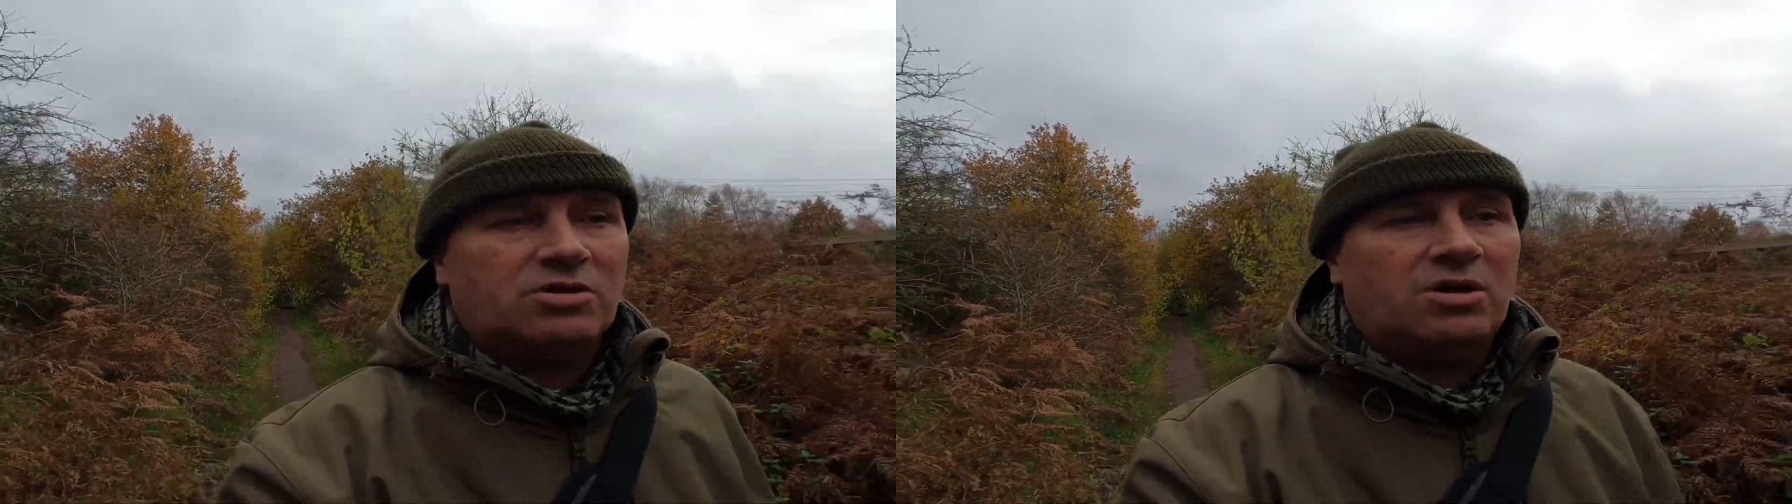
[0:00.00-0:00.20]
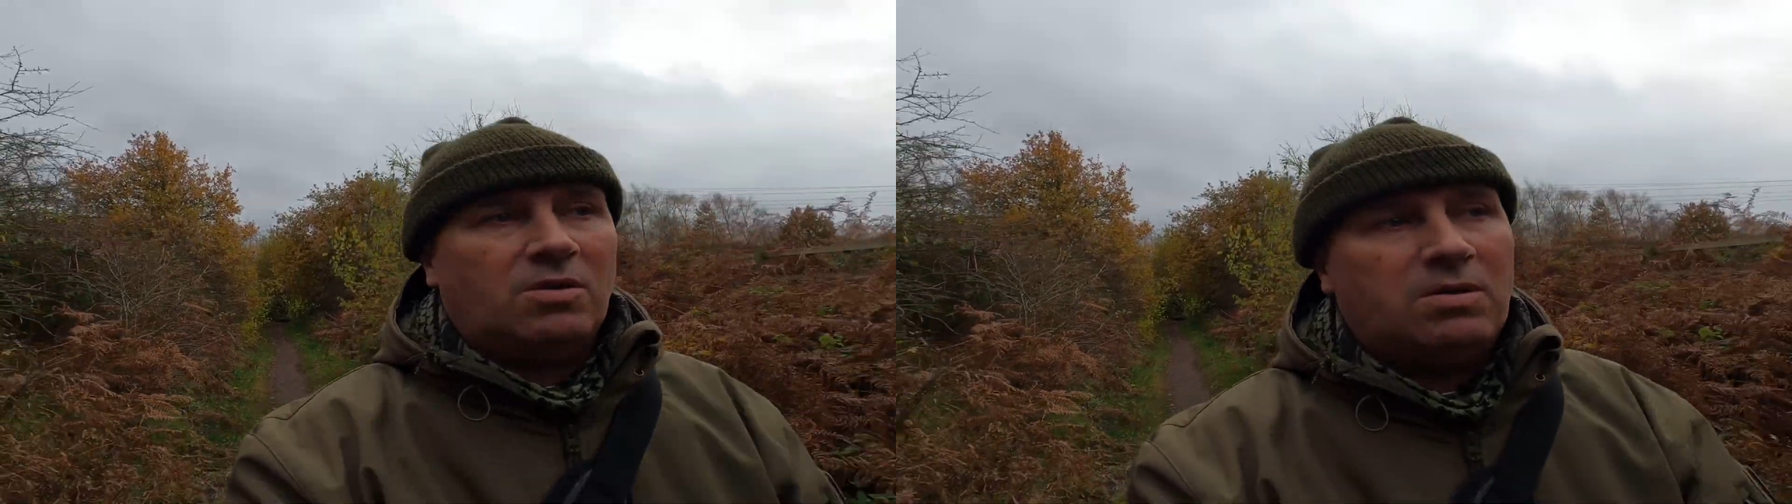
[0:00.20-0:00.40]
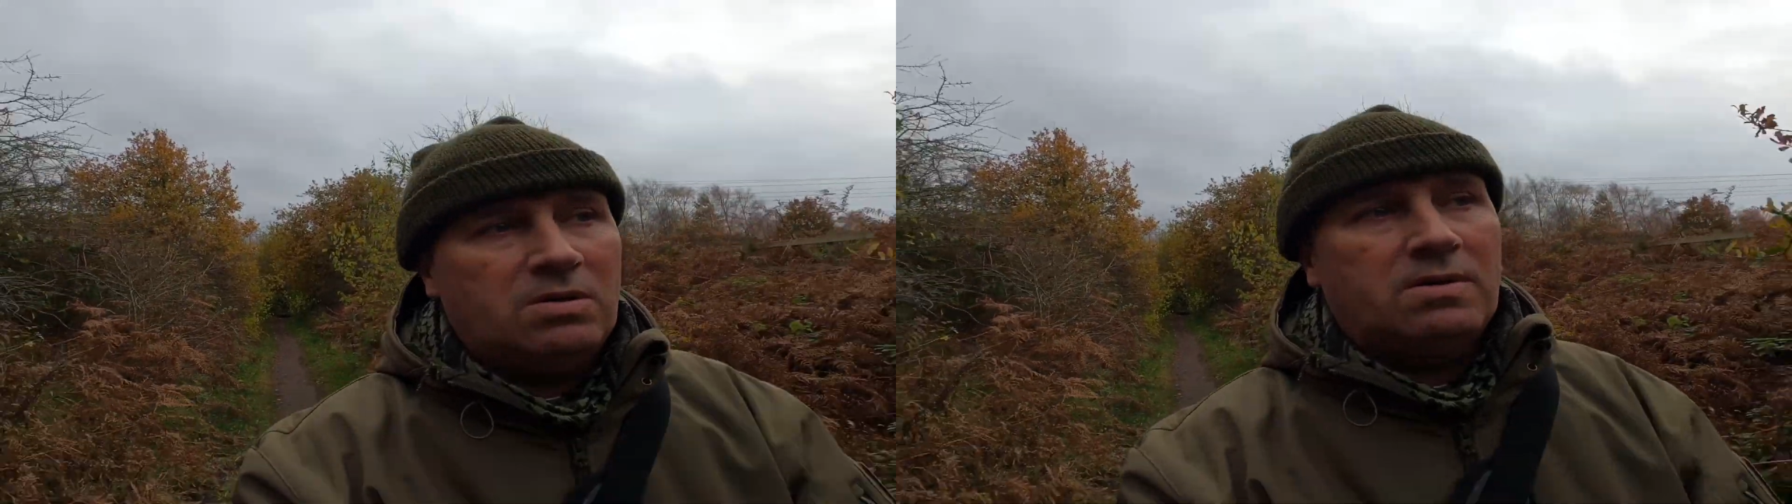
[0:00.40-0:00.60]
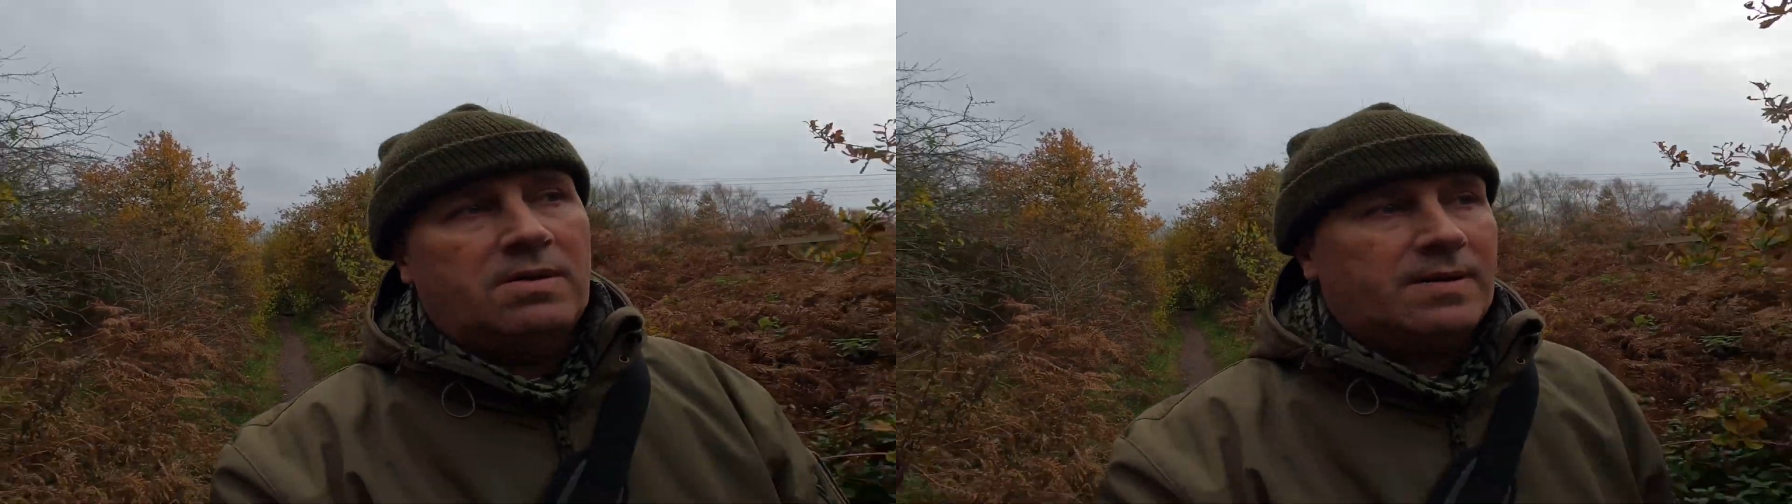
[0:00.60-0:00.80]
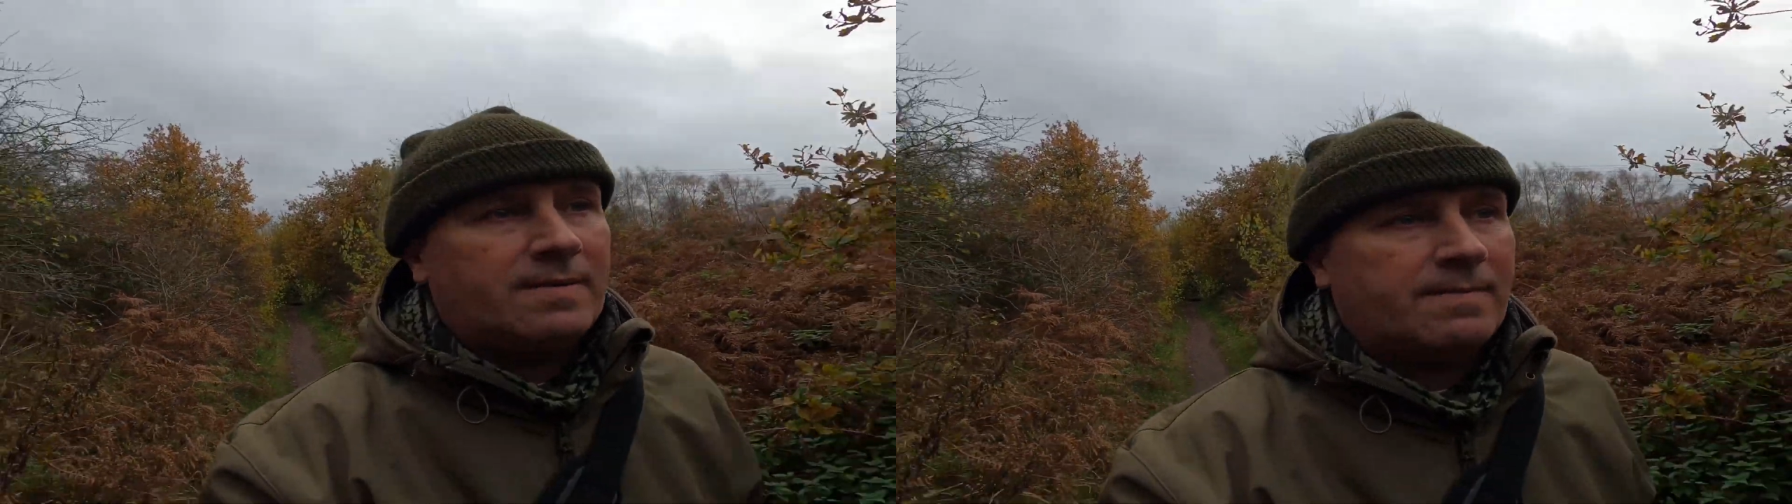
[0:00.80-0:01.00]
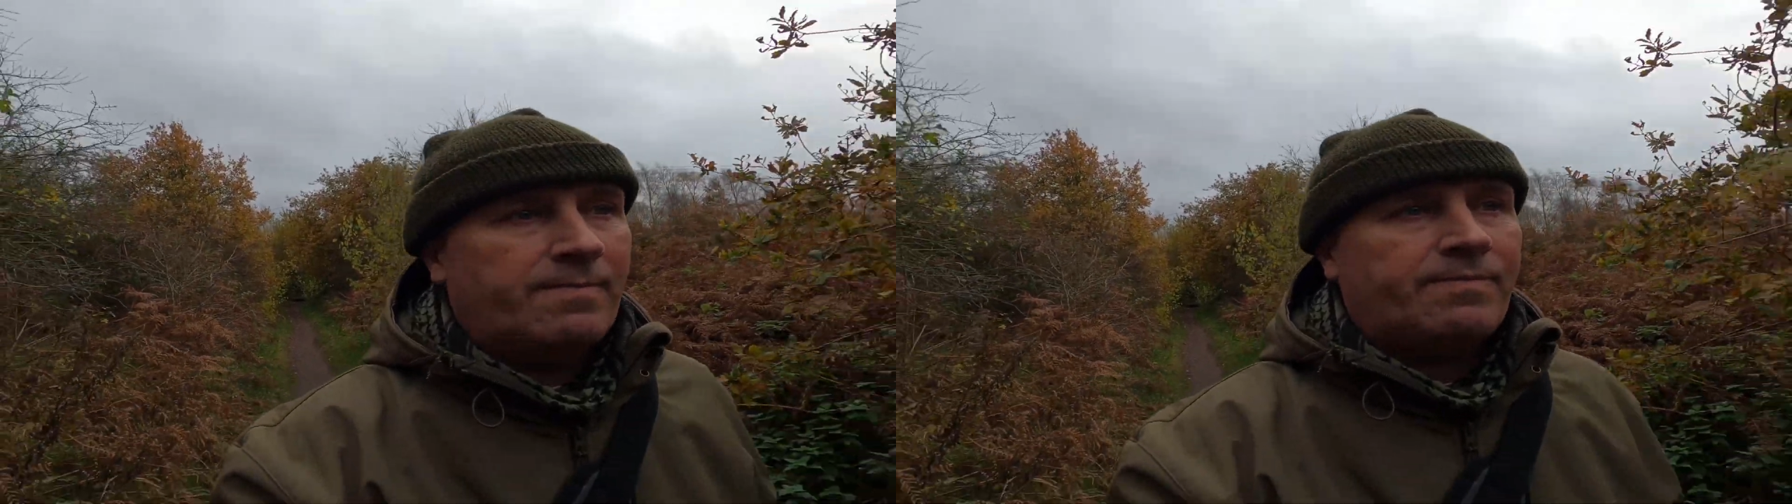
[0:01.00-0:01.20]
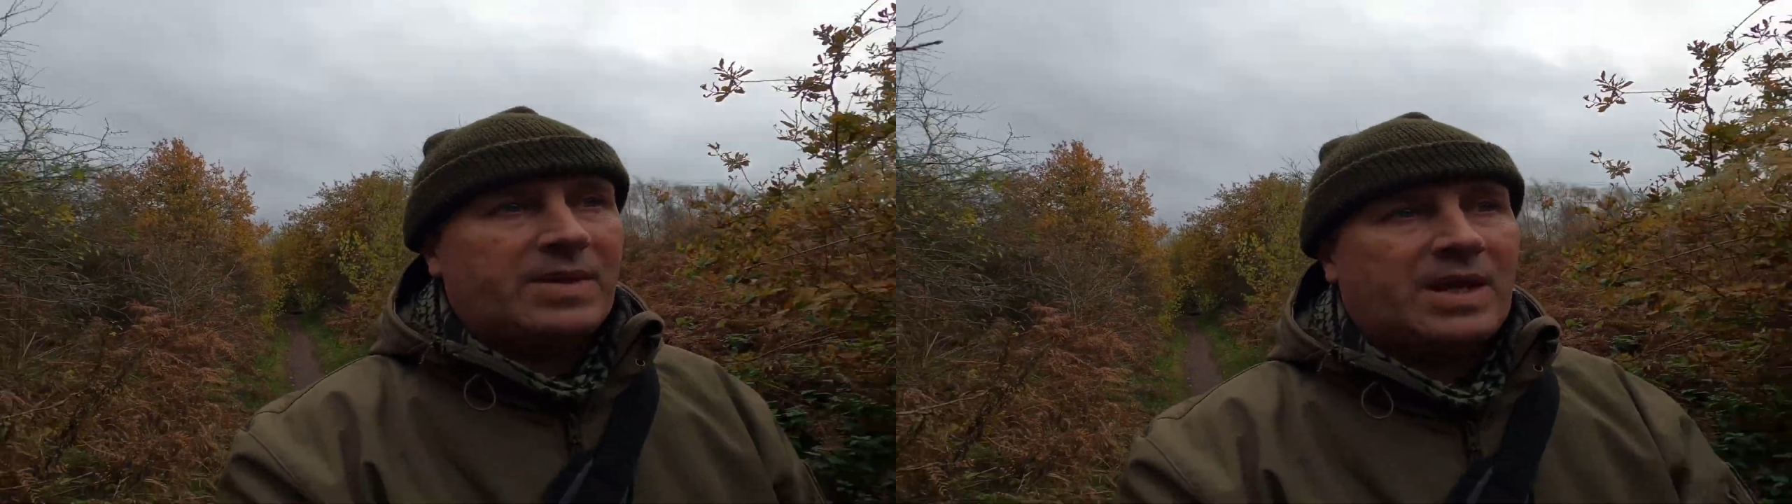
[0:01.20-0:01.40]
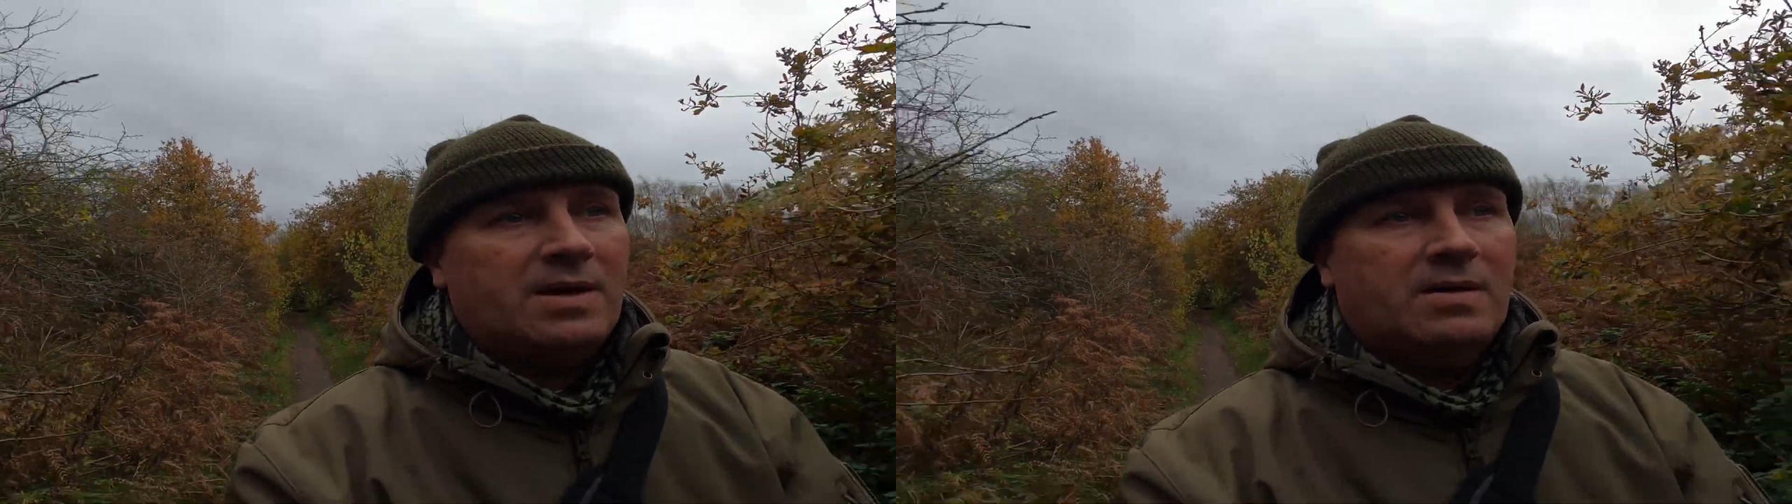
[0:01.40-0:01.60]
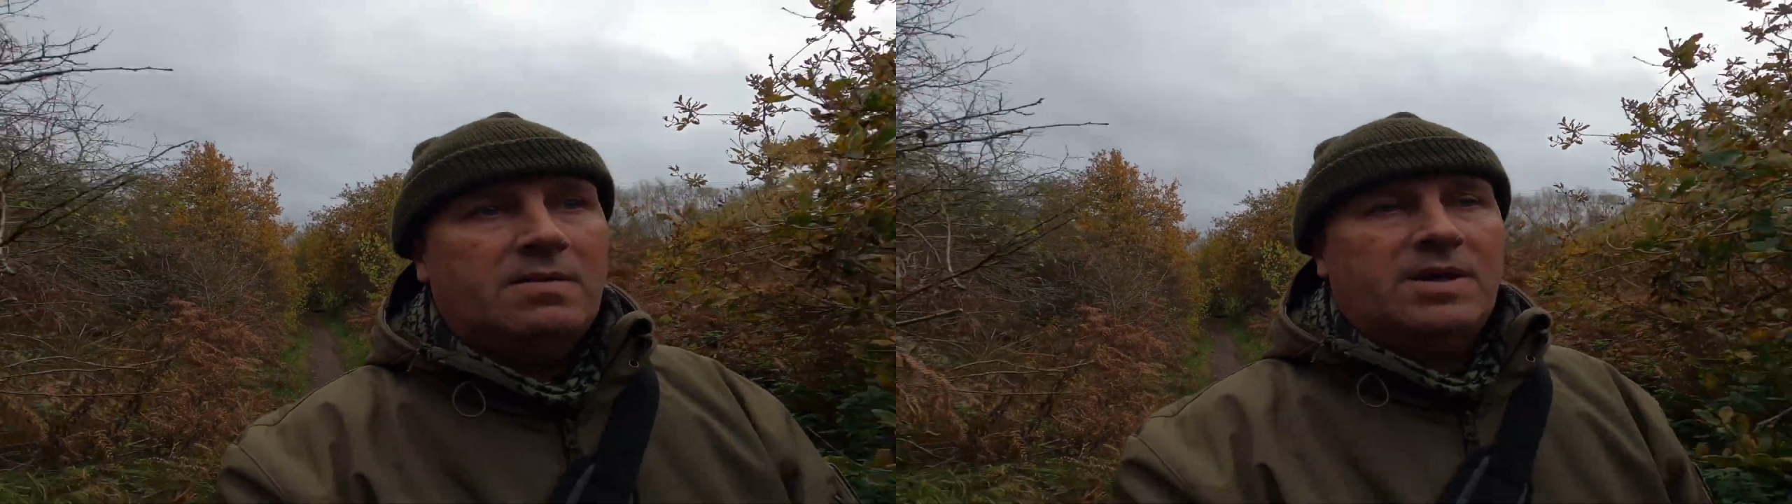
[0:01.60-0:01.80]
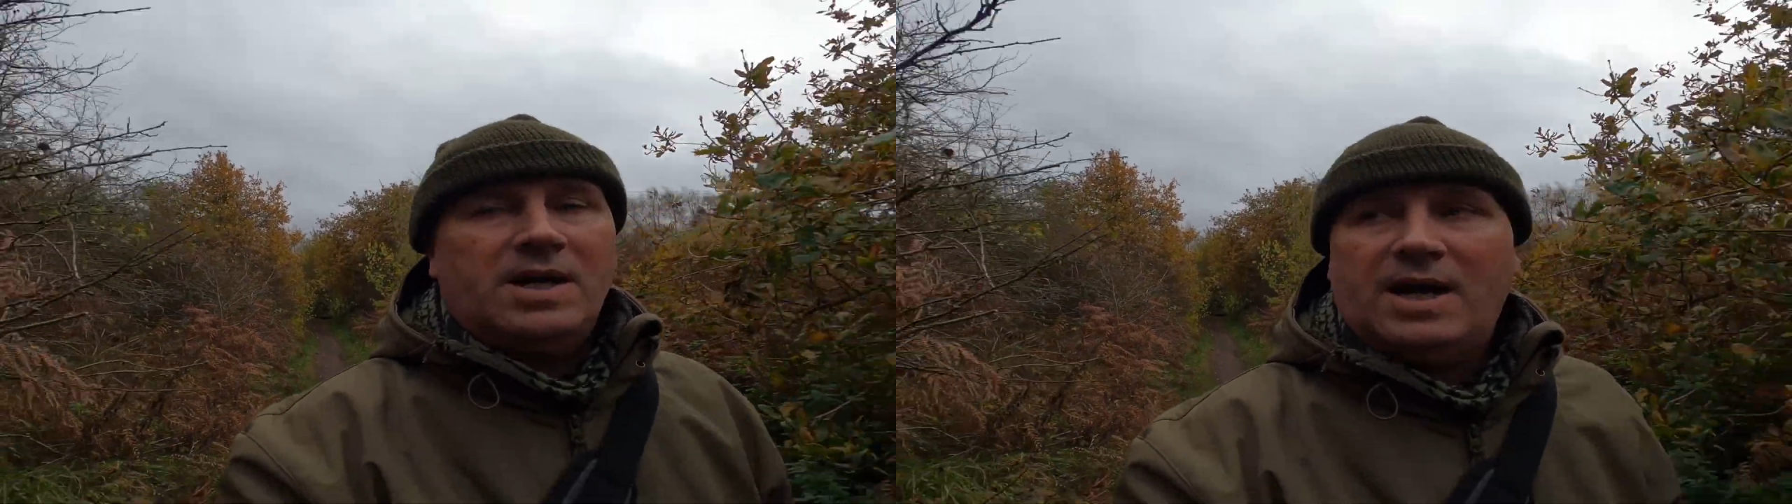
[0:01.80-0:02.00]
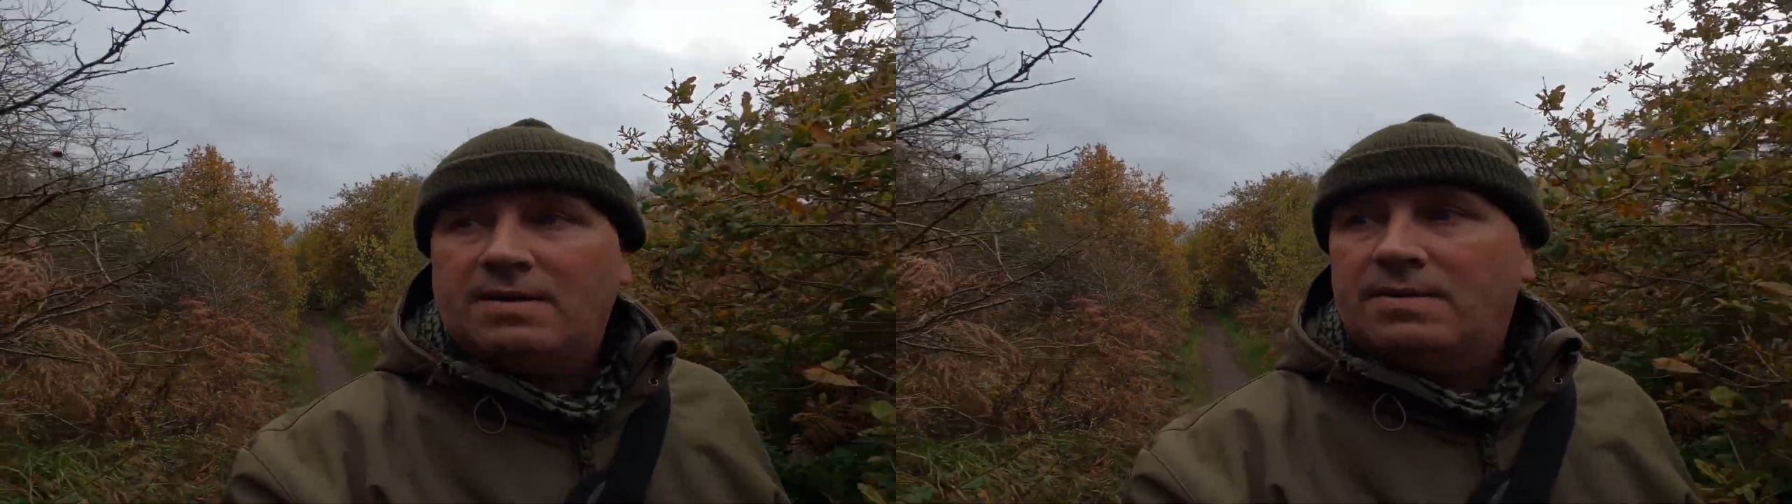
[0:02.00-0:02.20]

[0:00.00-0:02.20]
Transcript: go. But yeah,